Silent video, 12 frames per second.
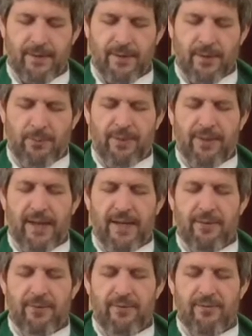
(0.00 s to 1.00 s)
We thank
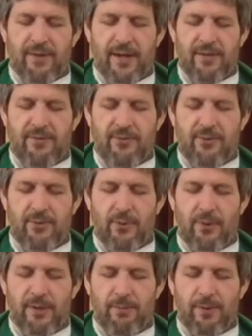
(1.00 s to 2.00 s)
you this day too,
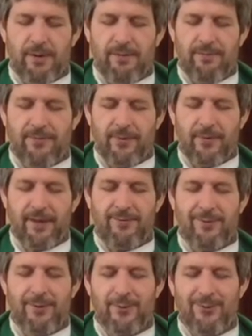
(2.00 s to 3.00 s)
Holy One, for these
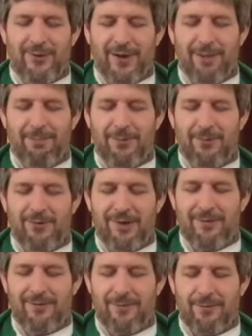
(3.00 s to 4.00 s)
little time
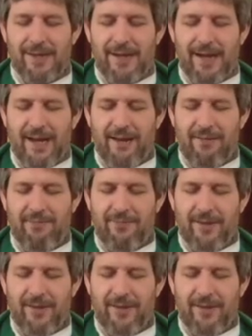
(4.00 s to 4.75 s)
machines that we have,